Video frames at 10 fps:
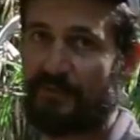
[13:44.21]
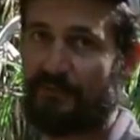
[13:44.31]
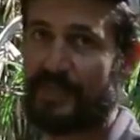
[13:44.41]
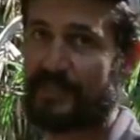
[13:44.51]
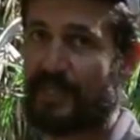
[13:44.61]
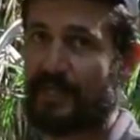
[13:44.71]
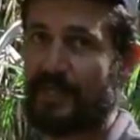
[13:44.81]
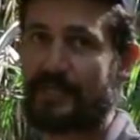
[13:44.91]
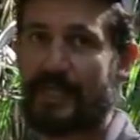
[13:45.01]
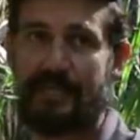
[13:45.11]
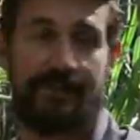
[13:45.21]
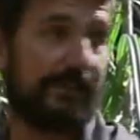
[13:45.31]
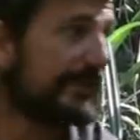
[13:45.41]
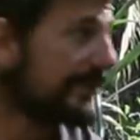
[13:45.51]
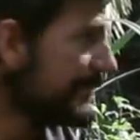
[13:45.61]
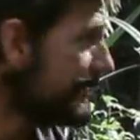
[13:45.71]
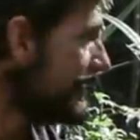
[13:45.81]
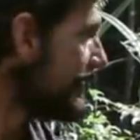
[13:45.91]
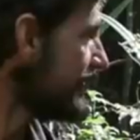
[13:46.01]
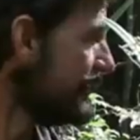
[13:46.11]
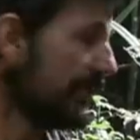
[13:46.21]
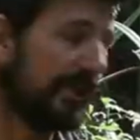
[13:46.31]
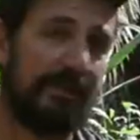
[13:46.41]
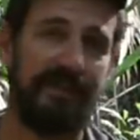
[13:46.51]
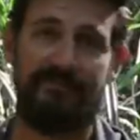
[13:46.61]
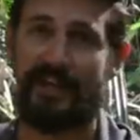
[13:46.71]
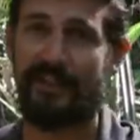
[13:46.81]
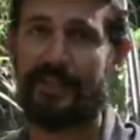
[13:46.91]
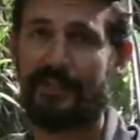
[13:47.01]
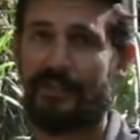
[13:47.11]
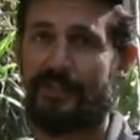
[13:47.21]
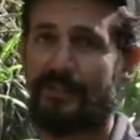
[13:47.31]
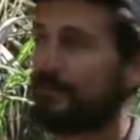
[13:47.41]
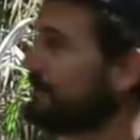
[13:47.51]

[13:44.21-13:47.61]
rattan, and that's how you do it. It's not going to be a fun thing to do.